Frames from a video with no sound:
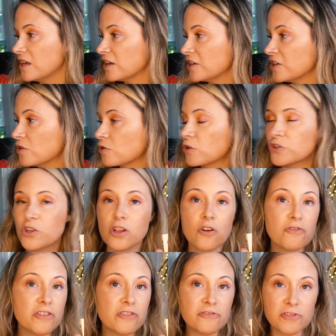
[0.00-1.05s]
goes all
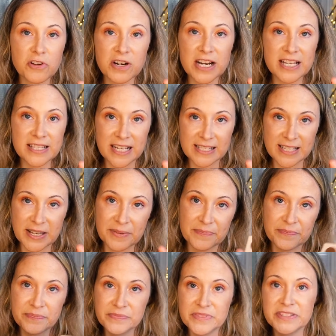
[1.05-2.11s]
over the floor and that's it.
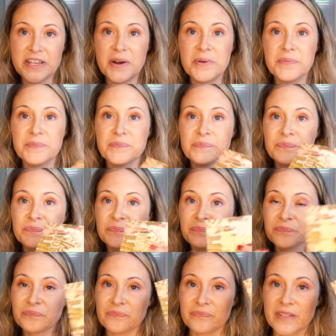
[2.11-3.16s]
So
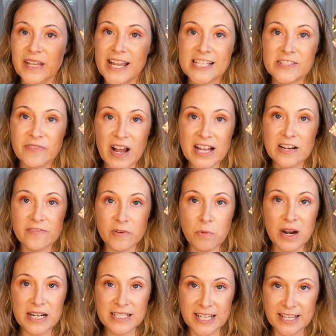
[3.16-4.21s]
it's fine if you
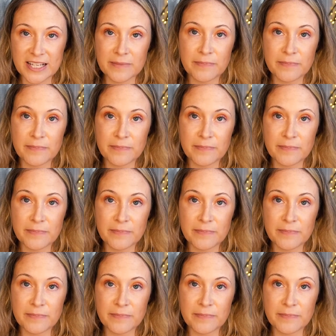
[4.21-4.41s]
want to take it